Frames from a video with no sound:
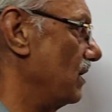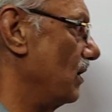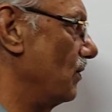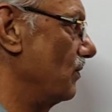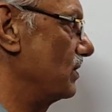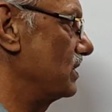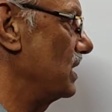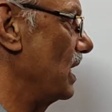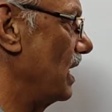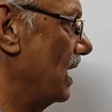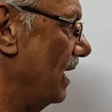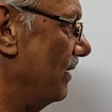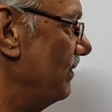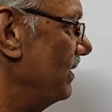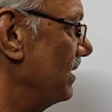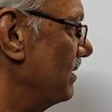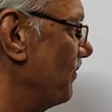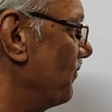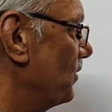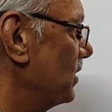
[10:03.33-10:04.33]
that are? See, I
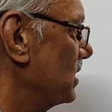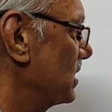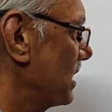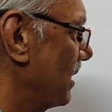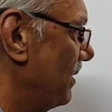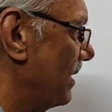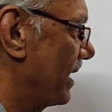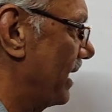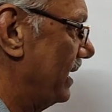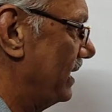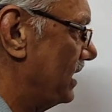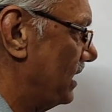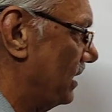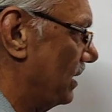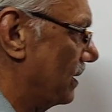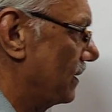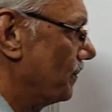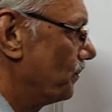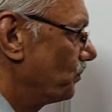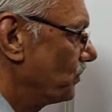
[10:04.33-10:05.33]
will write
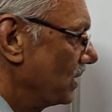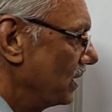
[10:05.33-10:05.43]
here.